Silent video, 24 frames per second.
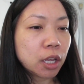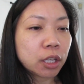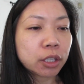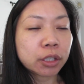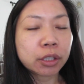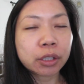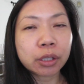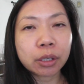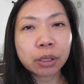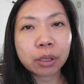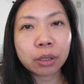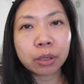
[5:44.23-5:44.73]

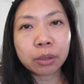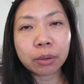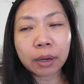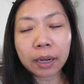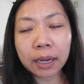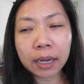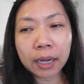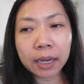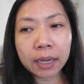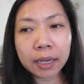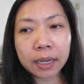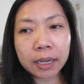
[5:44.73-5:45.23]
So
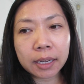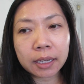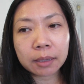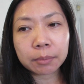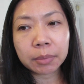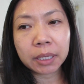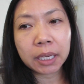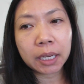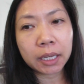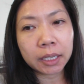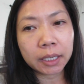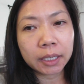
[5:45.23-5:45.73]
I
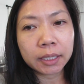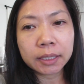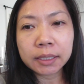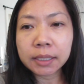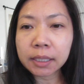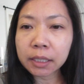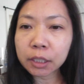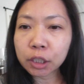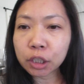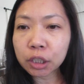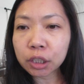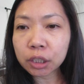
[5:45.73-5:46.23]
am getting
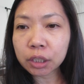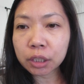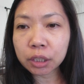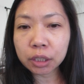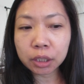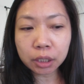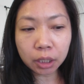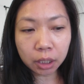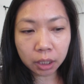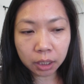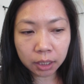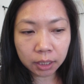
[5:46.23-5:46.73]
dinner
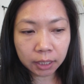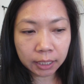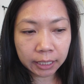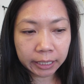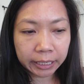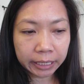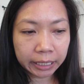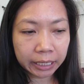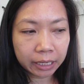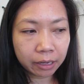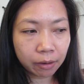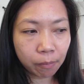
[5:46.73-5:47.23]

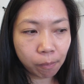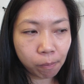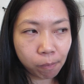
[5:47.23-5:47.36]
started.